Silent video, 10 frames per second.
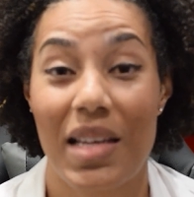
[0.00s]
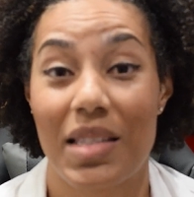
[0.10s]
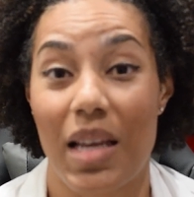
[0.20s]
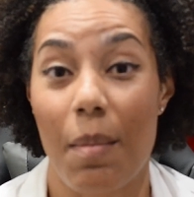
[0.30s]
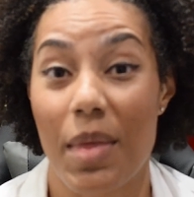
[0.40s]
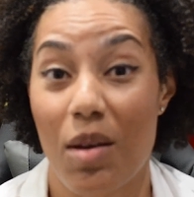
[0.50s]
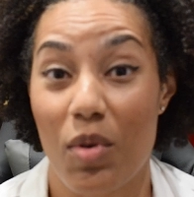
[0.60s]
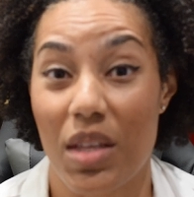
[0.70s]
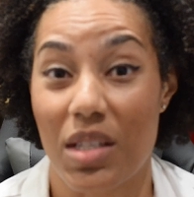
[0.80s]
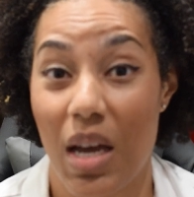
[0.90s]
Same thing
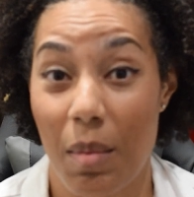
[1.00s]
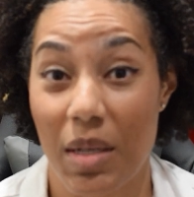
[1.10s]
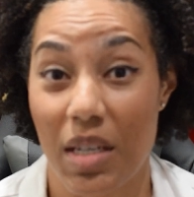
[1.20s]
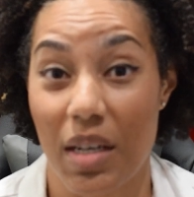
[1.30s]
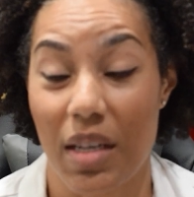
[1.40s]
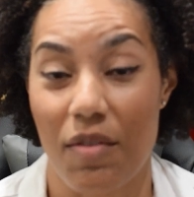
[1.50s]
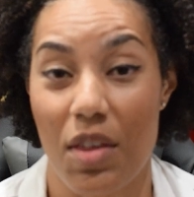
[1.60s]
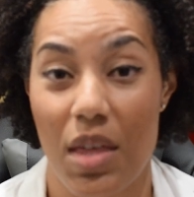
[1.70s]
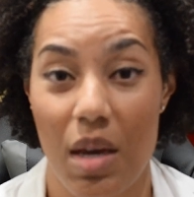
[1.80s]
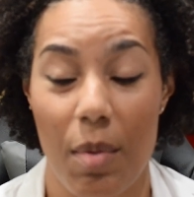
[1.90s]
with a tummy tuck. If you
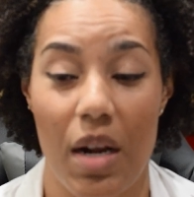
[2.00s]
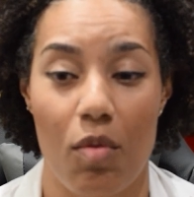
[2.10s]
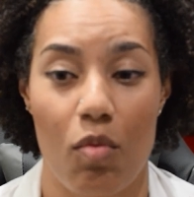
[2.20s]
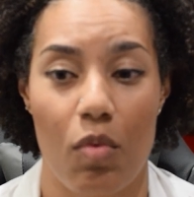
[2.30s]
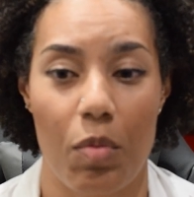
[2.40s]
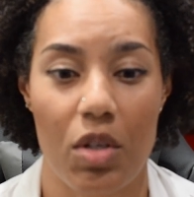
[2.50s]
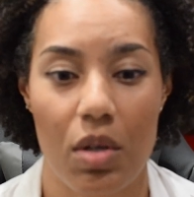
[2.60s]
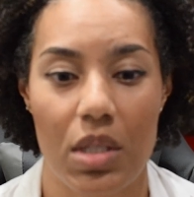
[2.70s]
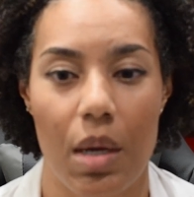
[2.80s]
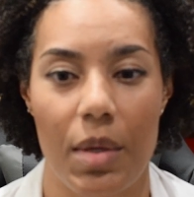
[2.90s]
think about it, when we do
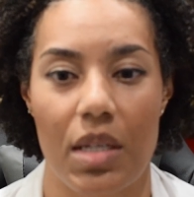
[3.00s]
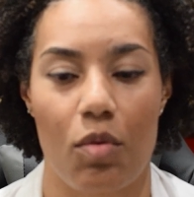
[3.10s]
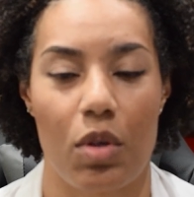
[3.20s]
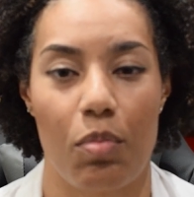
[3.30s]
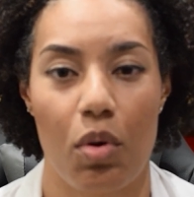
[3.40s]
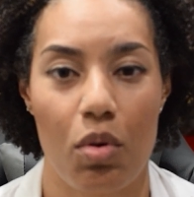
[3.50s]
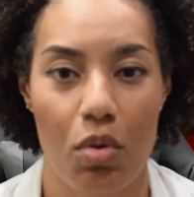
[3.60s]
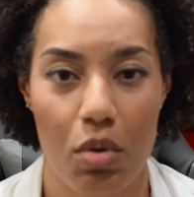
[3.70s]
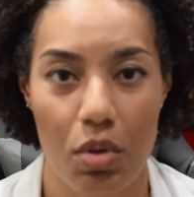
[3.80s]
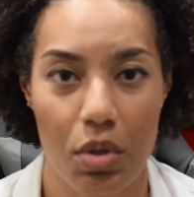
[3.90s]
a tummy tuck, we
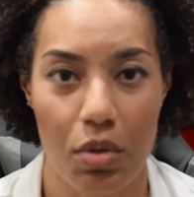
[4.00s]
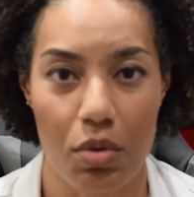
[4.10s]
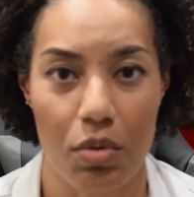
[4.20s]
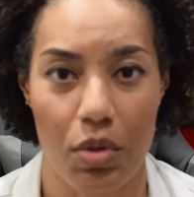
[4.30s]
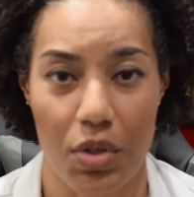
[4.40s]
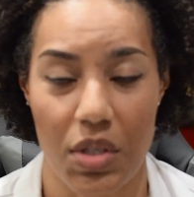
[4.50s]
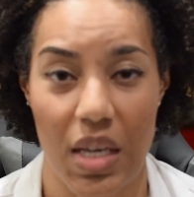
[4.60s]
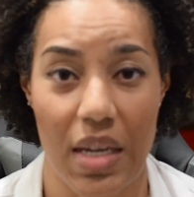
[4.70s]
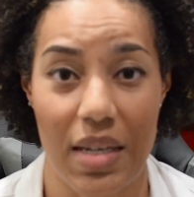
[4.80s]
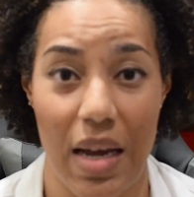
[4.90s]
pull your
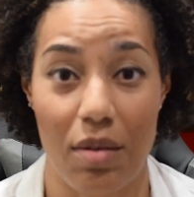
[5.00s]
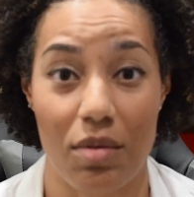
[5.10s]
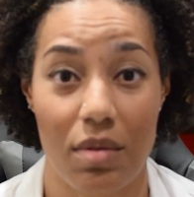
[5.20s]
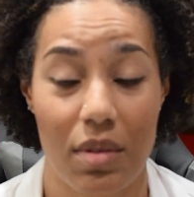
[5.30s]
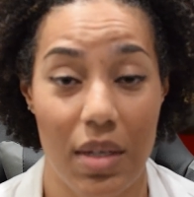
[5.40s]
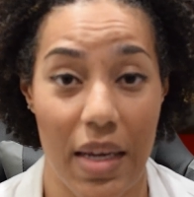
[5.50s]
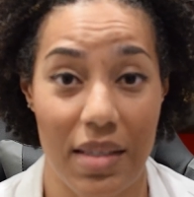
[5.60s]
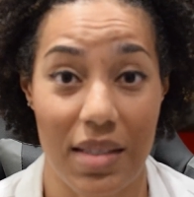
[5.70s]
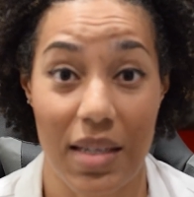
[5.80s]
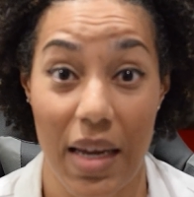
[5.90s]
skin down nice
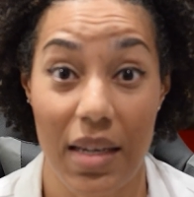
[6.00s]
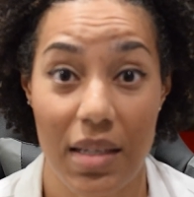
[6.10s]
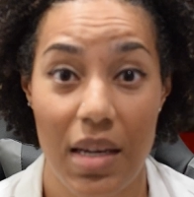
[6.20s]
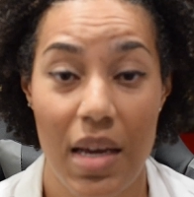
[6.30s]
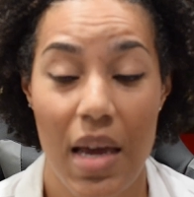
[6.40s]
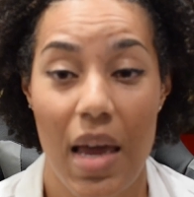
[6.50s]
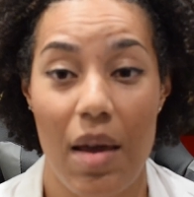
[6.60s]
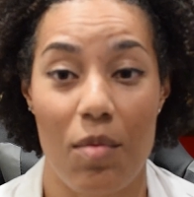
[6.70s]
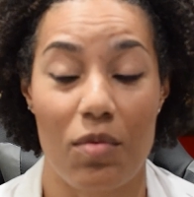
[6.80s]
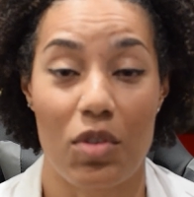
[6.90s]
and tight,
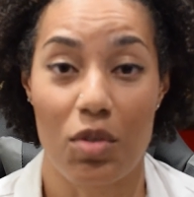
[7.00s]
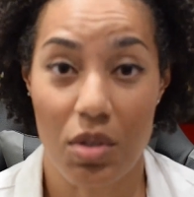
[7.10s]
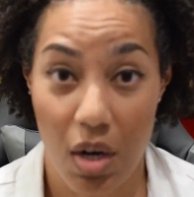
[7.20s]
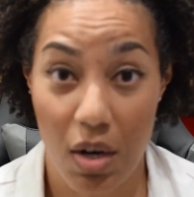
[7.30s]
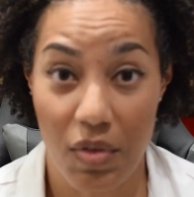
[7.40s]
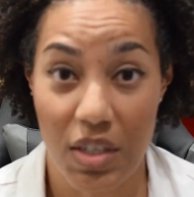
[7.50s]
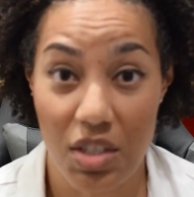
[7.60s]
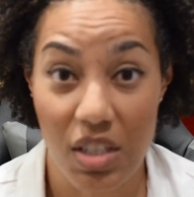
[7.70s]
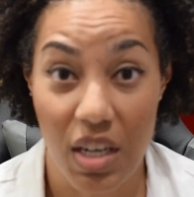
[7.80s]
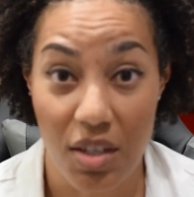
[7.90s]
and you start off
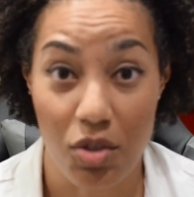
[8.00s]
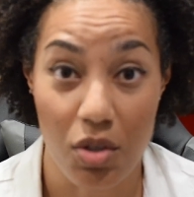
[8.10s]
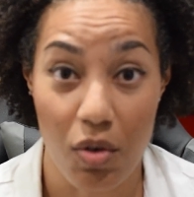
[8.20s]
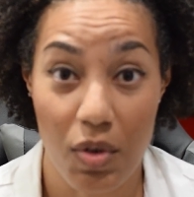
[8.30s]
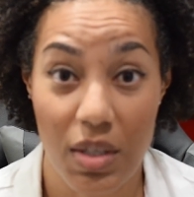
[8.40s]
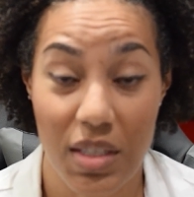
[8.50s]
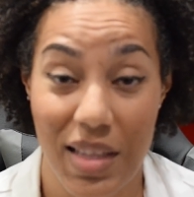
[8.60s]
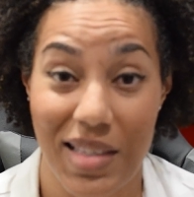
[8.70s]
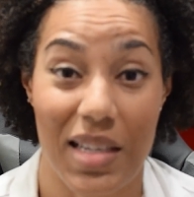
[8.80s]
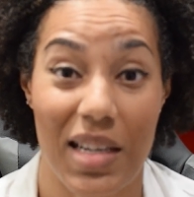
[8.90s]
initially hunched over until
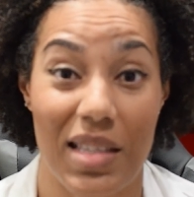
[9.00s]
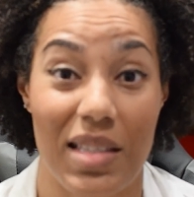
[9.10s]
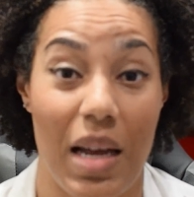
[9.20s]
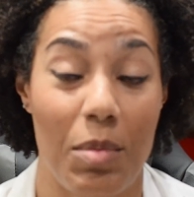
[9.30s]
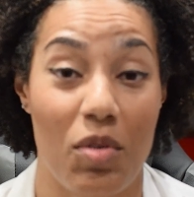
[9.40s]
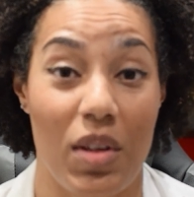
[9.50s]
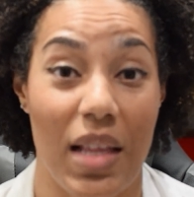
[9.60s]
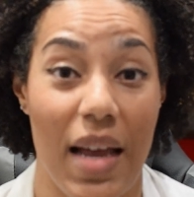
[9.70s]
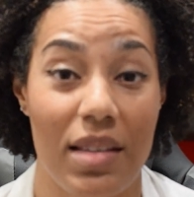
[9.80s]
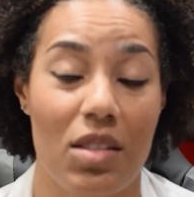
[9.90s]
that skin has time to
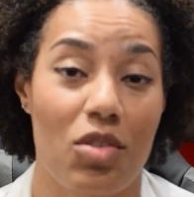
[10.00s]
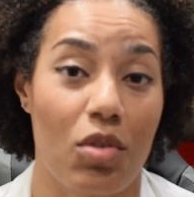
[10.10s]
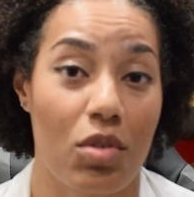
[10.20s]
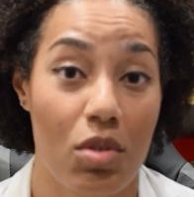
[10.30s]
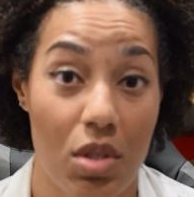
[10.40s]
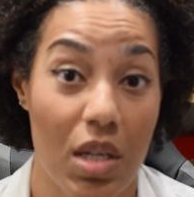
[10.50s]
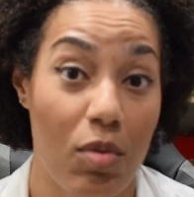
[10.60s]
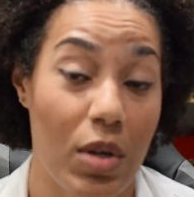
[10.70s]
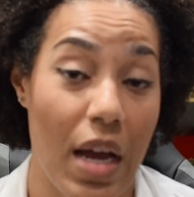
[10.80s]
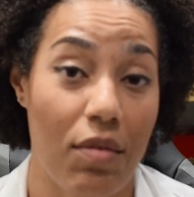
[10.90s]
relax. And so usually
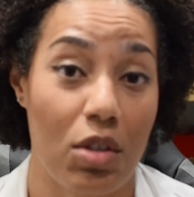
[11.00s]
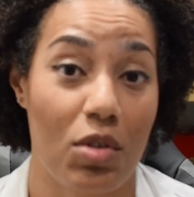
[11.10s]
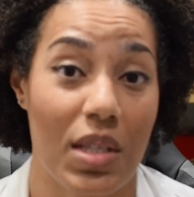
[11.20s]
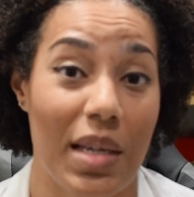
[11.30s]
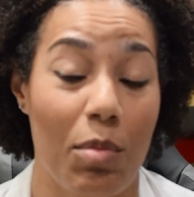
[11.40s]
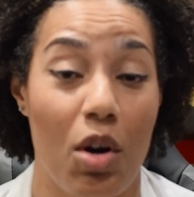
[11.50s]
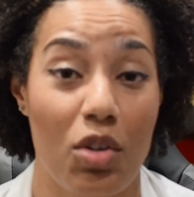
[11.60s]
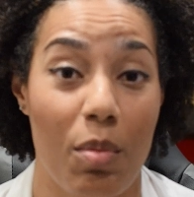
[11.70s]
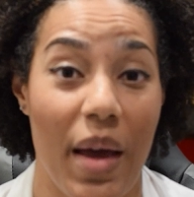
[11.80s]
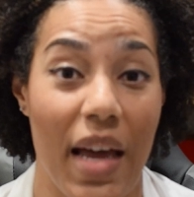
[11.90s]
we're having you sleep on
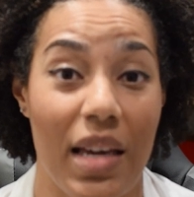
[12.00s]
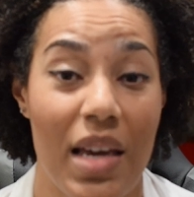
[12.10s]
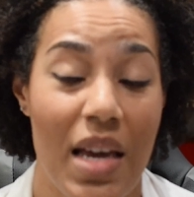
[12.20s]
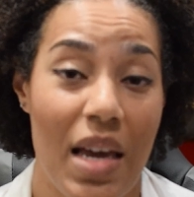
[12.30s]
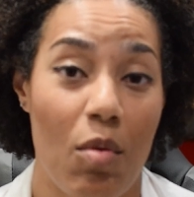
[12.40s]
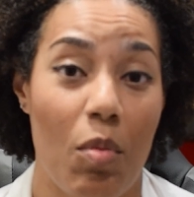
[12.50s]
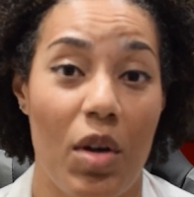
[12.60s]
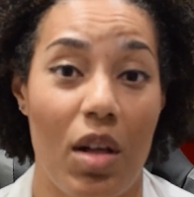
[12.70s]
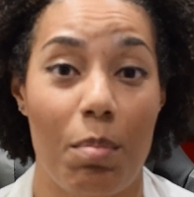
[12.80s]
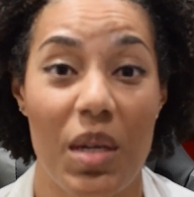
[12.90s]
your back in what we
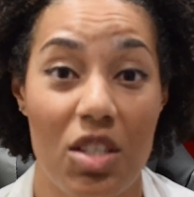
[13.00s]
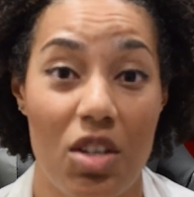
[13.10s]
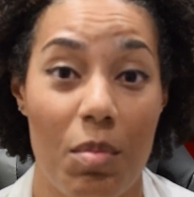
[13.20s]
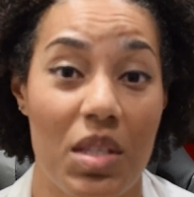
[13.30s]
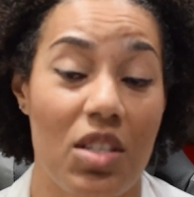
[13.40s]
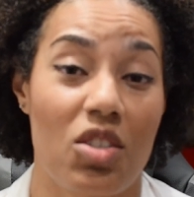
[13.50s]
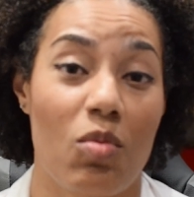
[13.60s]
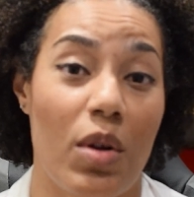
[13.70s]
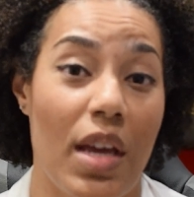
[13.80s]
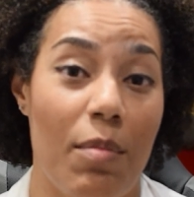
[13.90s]
call a beach chair position,
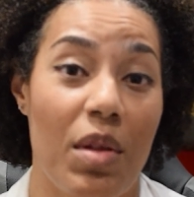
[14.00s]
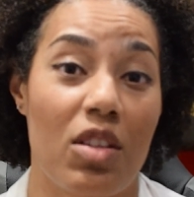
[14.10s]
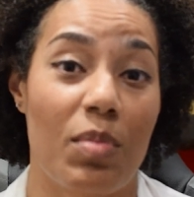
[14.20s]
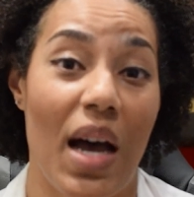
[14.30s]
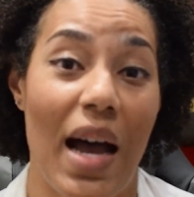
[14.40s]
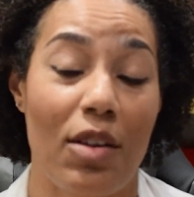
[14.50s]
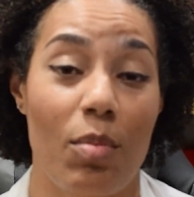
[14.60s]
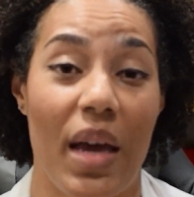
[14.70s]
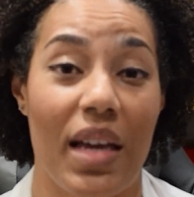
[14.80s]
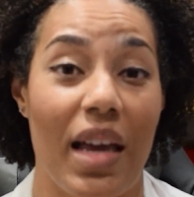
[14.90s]
where you have pillows behind your
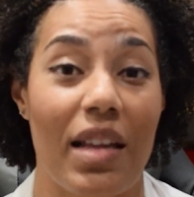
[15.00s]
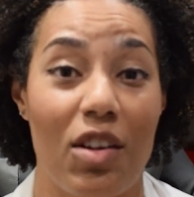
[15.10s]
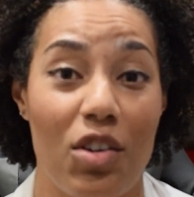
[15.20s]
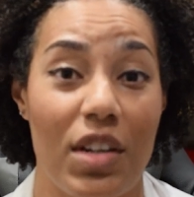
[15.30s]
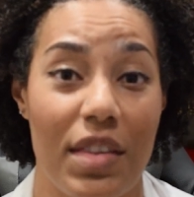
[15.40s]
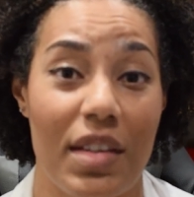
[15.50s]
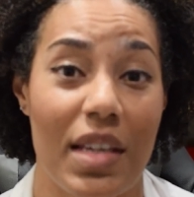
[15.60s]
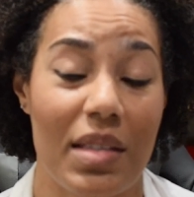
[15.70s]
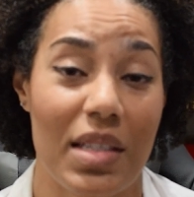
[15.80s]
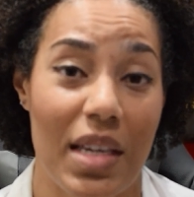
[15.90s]
back and underneath your
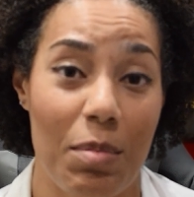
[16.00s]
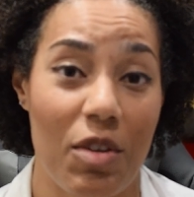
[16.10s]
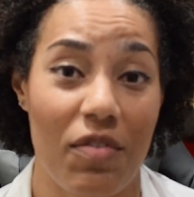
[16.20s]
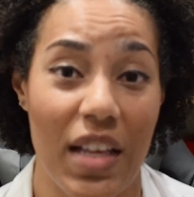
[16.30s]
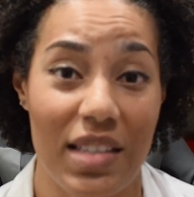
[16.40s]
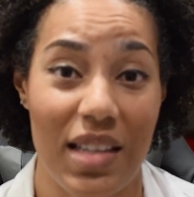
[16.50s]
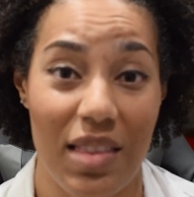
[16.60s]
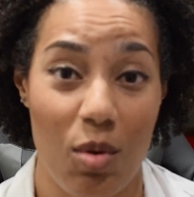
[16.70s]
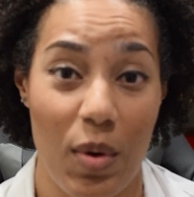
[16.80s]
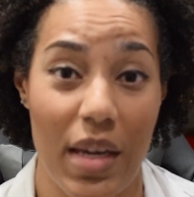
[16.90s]
knees to keep you flexed
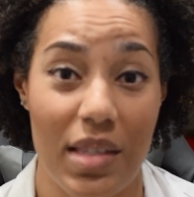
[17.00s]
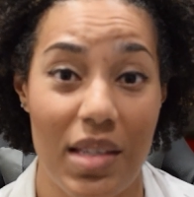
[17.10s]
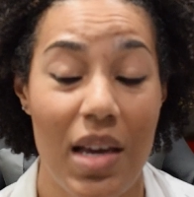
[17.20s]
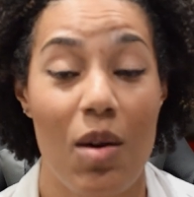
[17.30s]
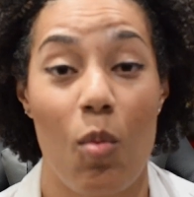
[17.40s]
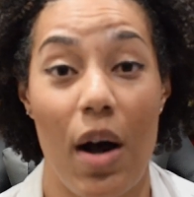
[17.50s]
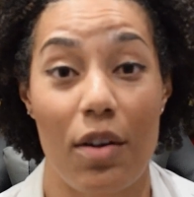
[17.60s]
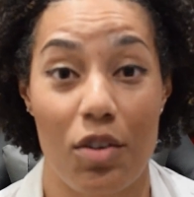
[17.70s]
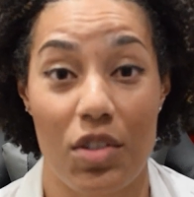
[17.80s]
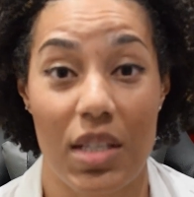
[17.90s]
at the waist while
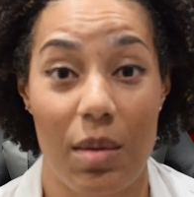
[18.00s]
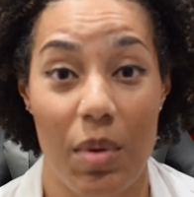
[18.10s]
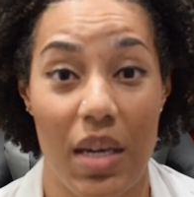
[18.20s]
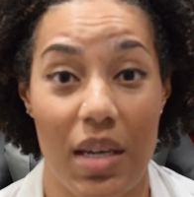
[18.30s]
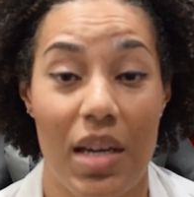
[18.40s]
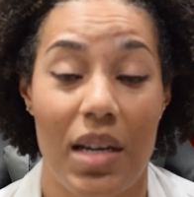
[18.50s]
you're sleeping